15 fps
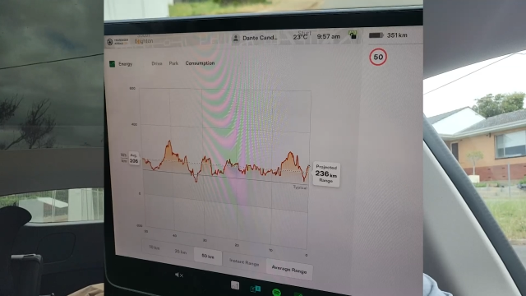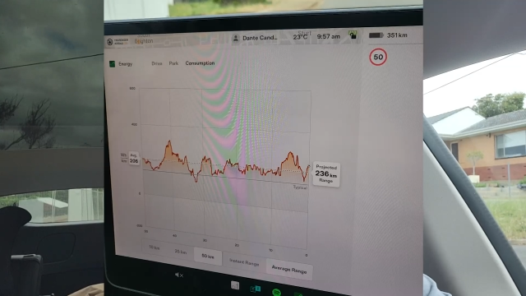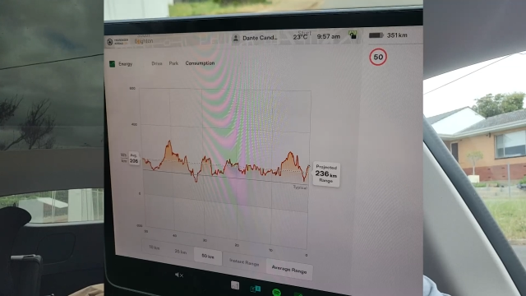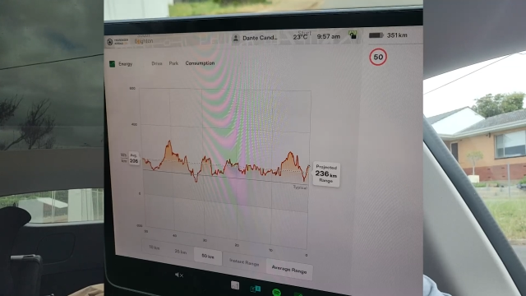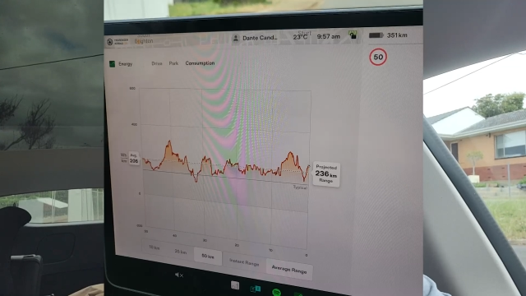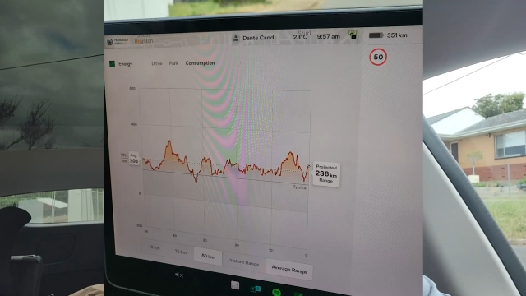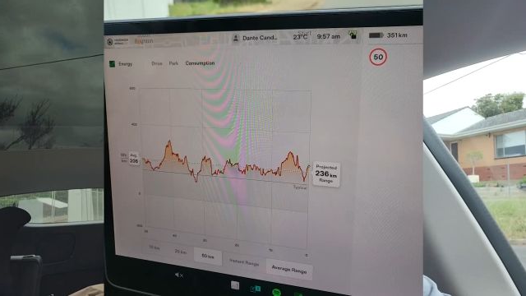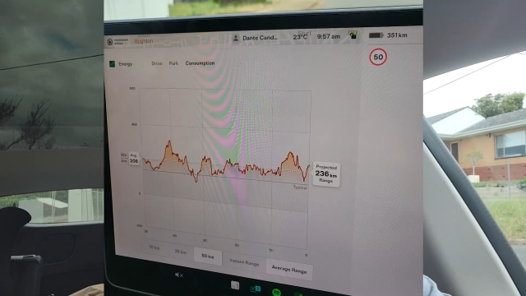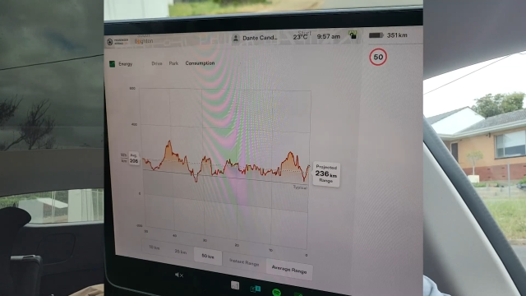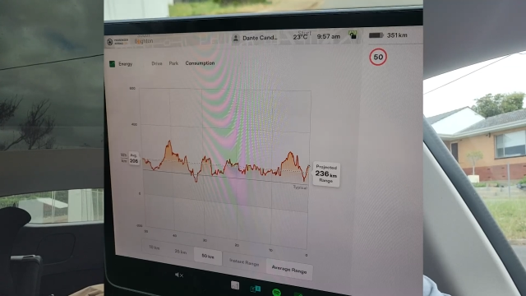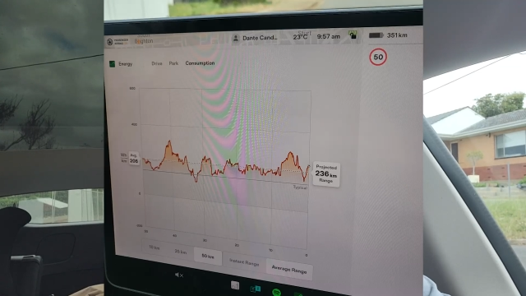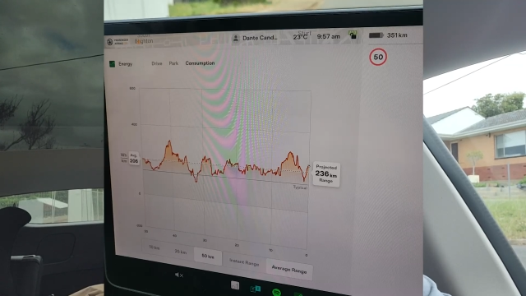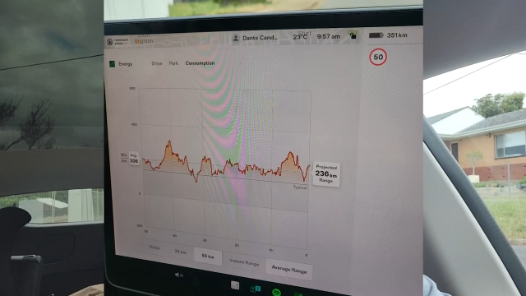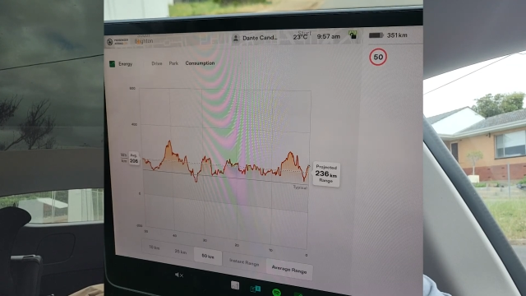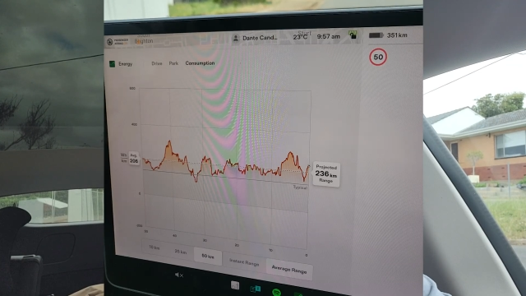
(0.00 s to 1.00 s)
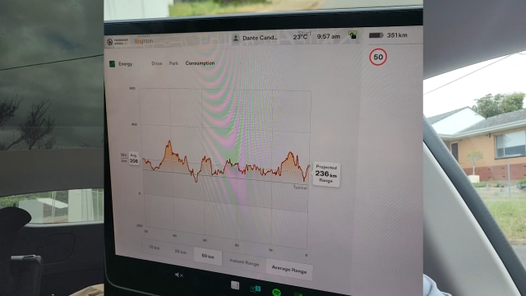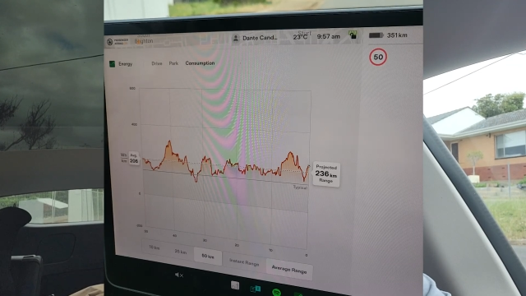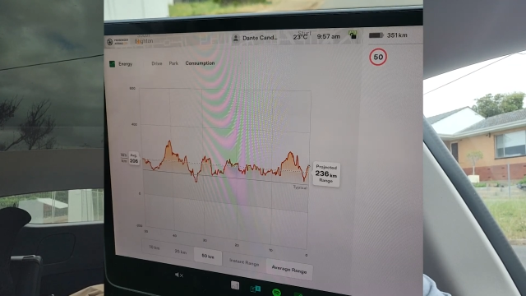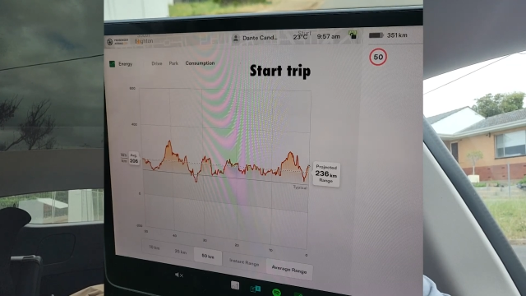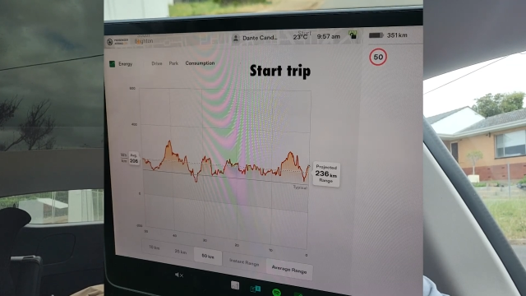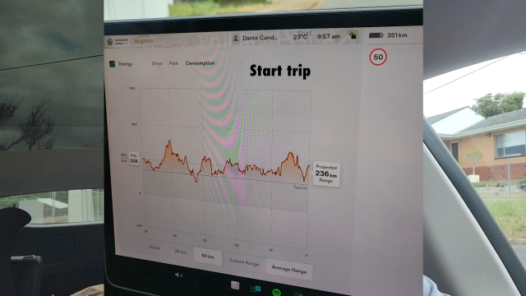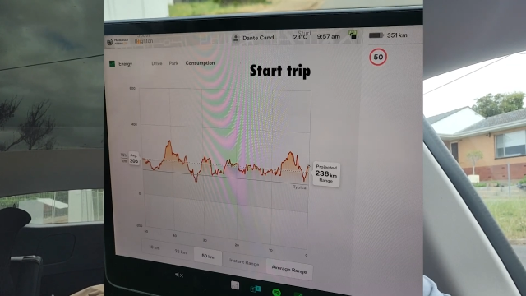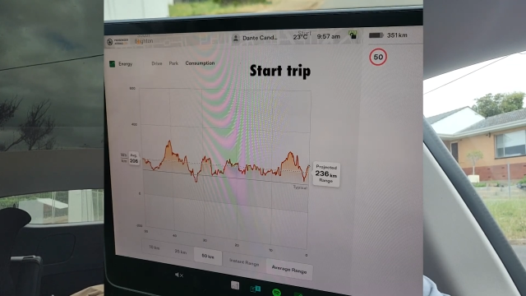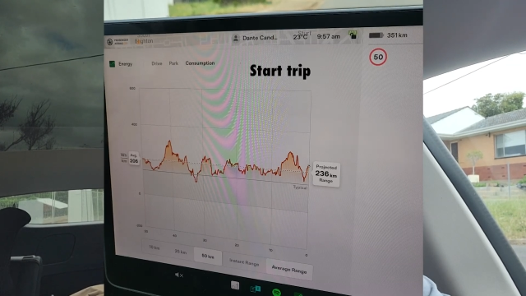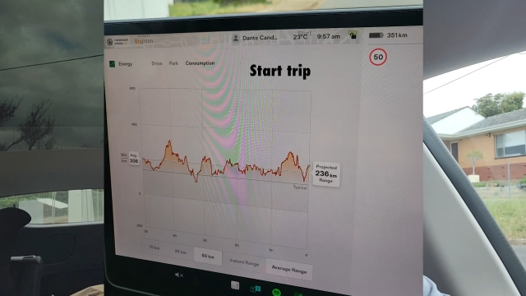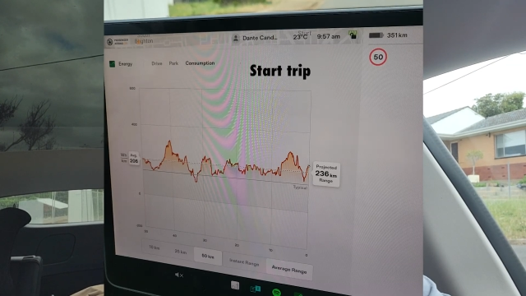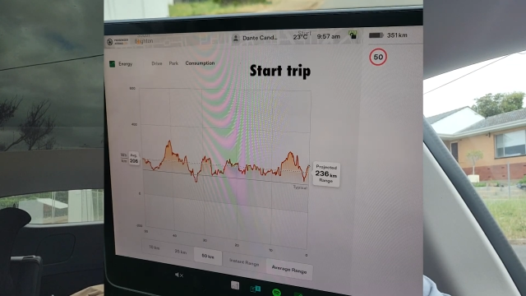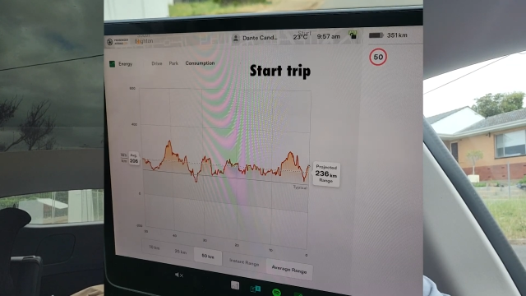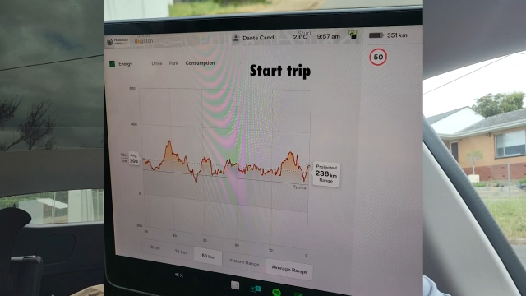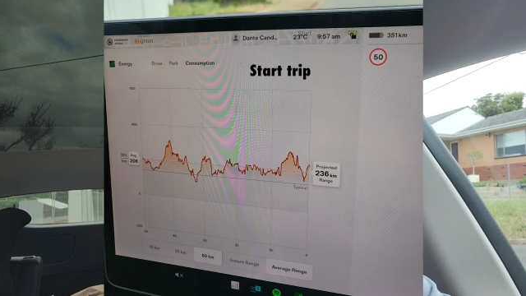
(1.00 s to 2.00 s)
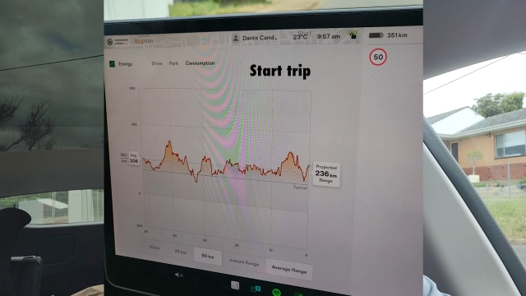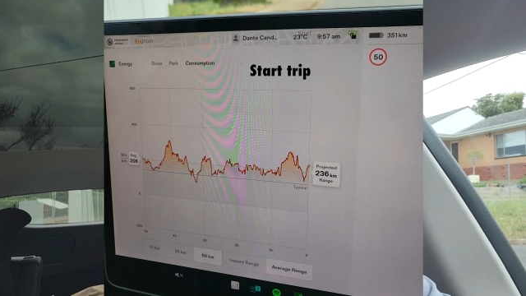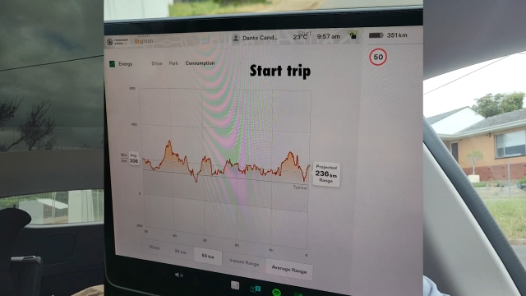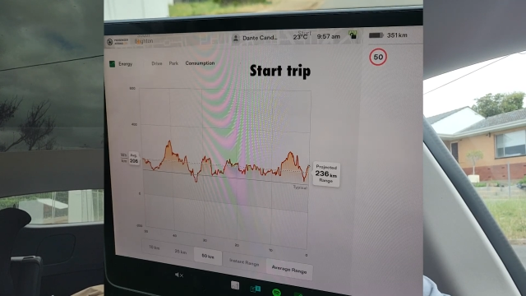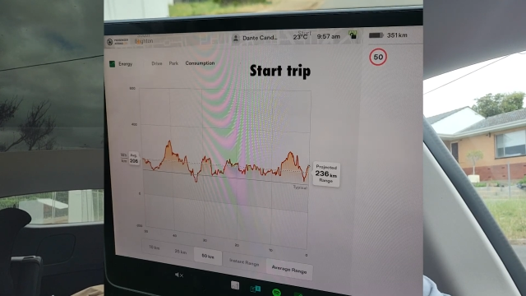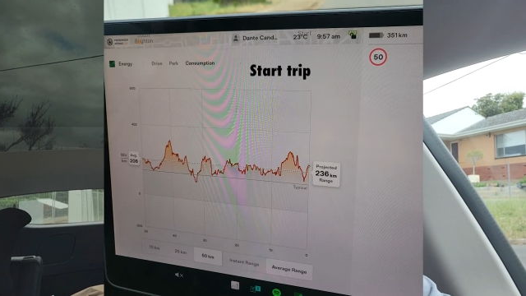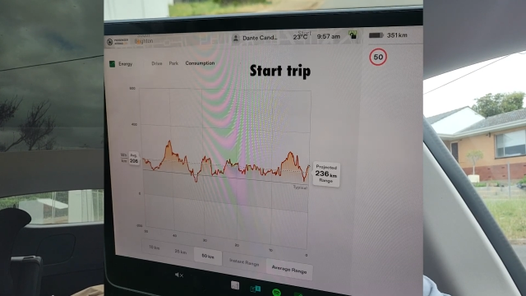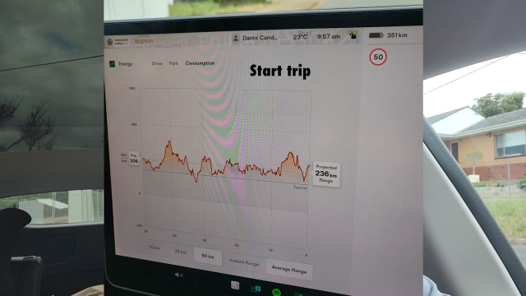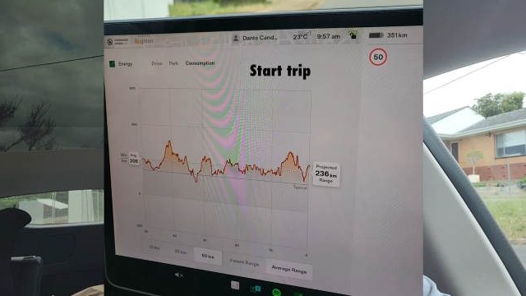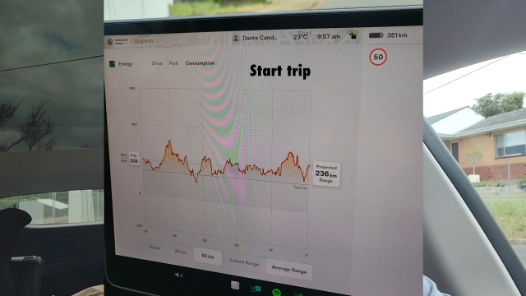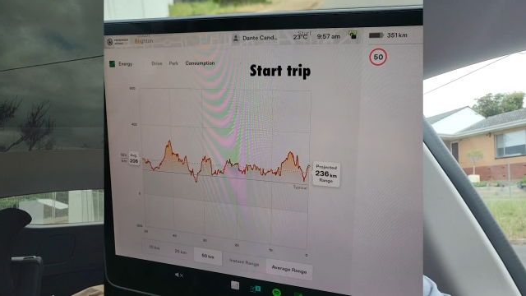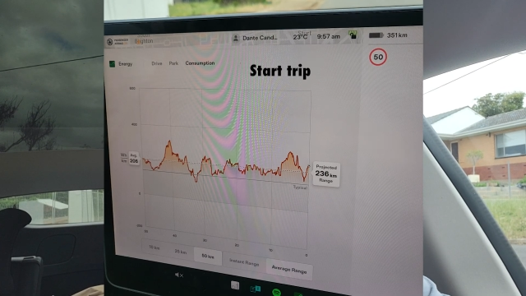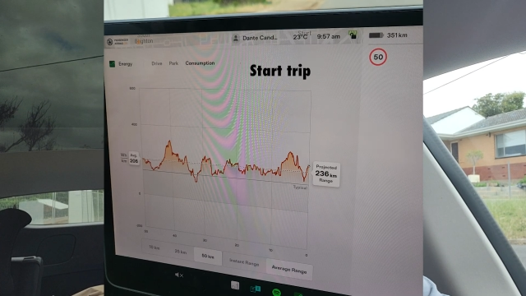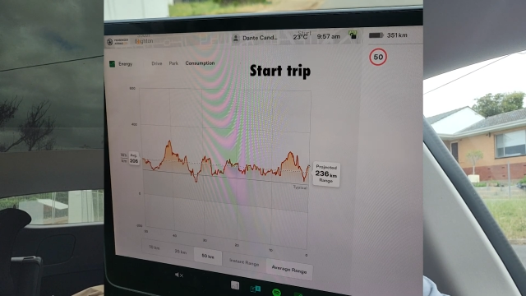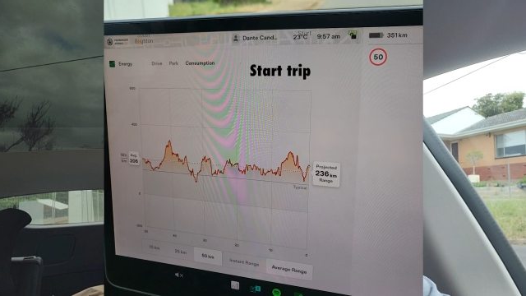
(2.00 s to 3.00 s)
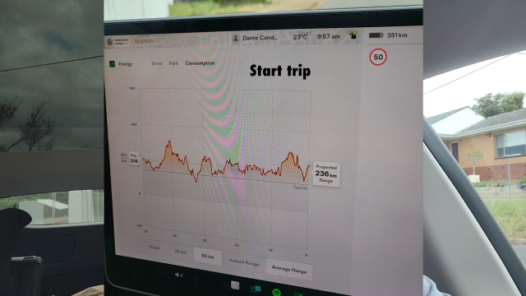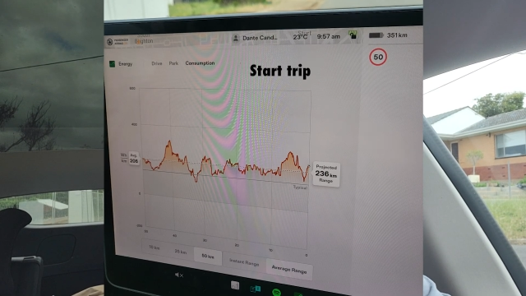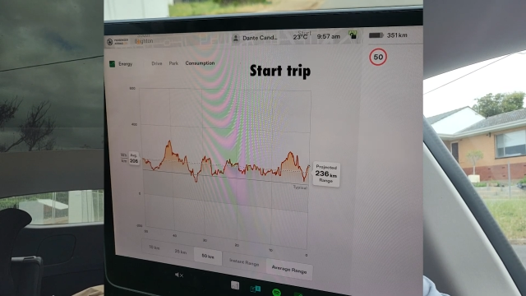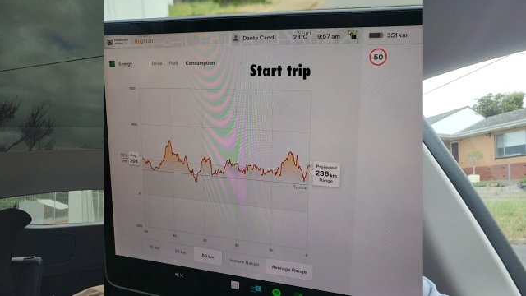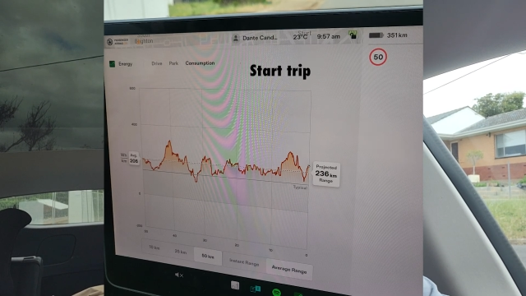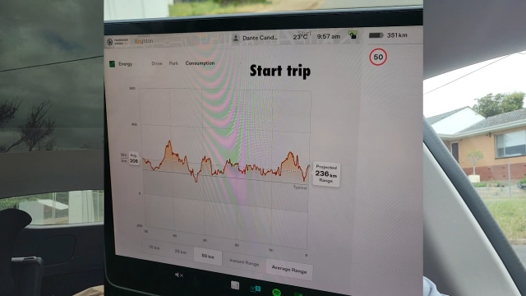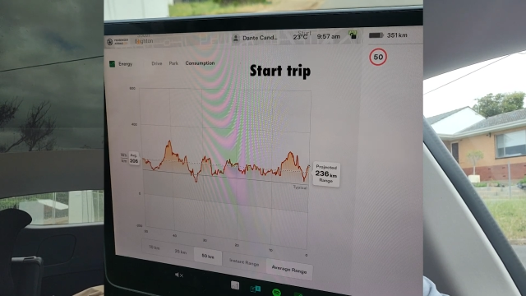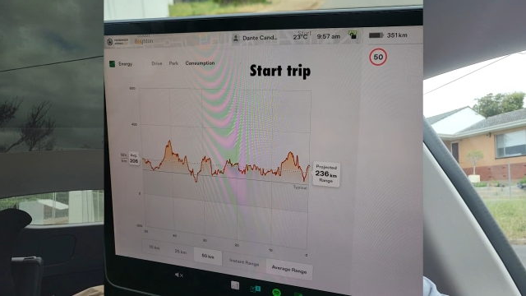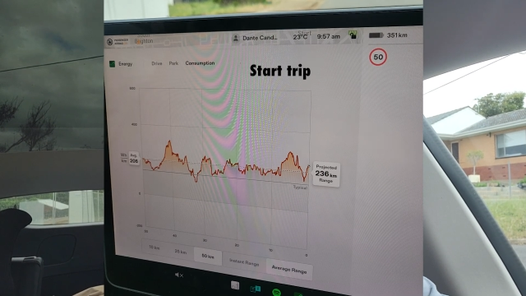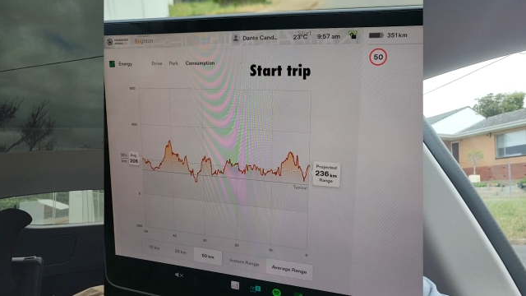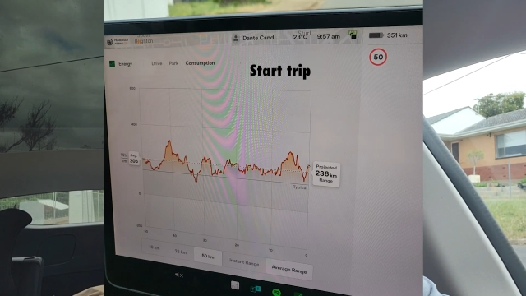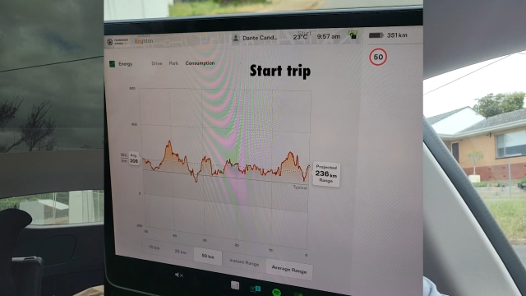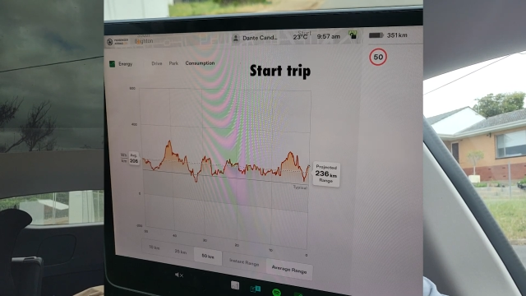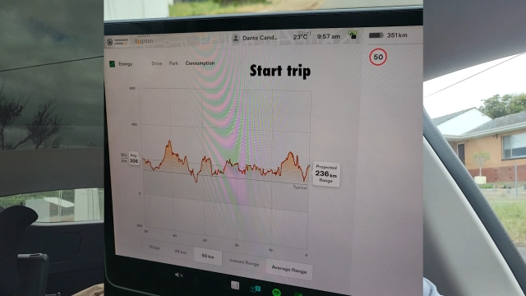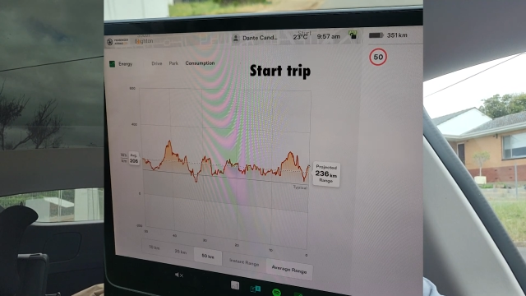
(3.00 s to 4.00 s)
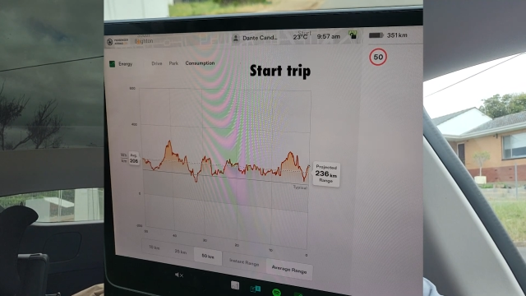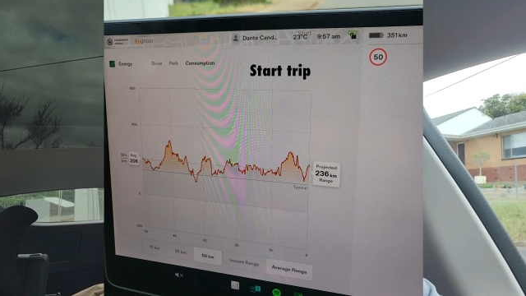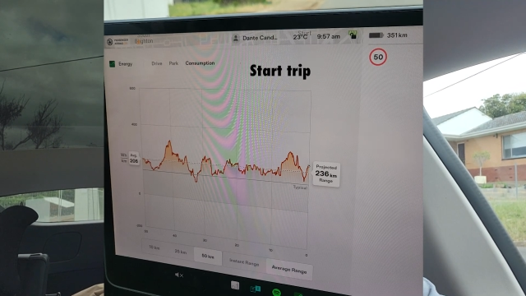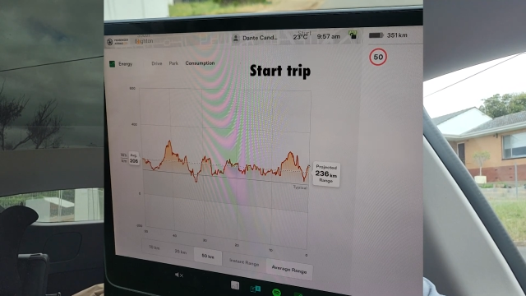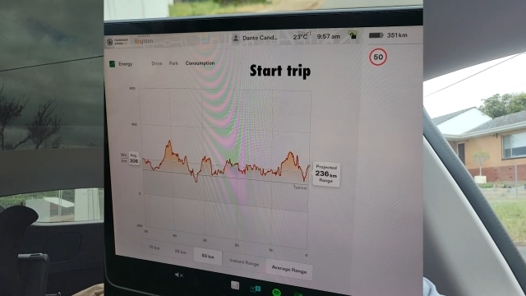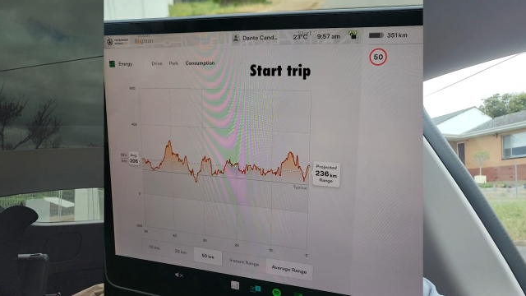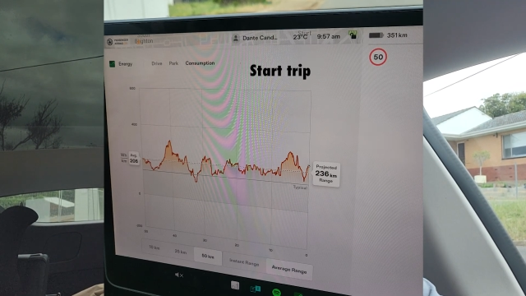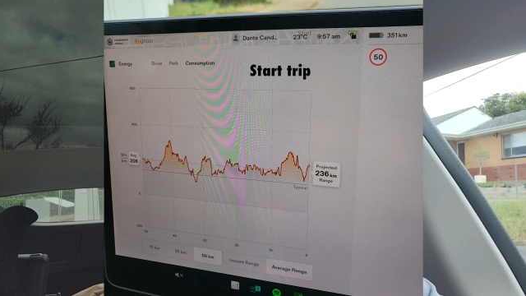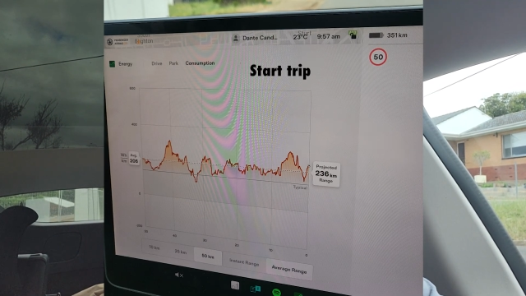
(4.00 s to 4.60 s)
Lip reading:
No face is visible, so there are no lips to read.